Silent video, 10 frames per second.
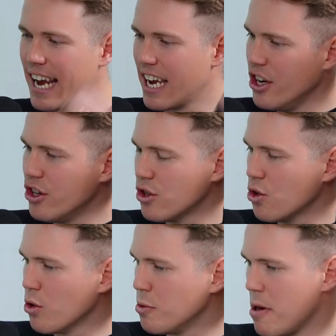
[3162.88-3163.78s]
Can you just
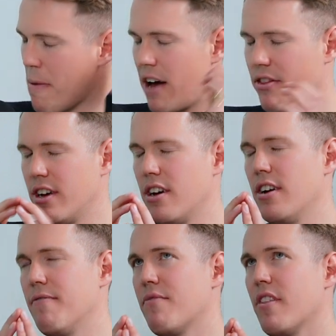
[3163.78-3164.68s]
talk to me about
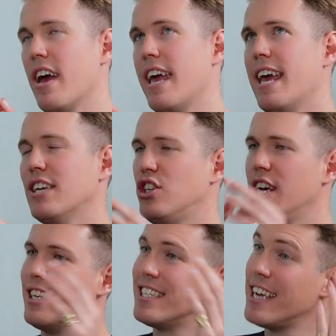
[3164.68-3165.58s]
the ESG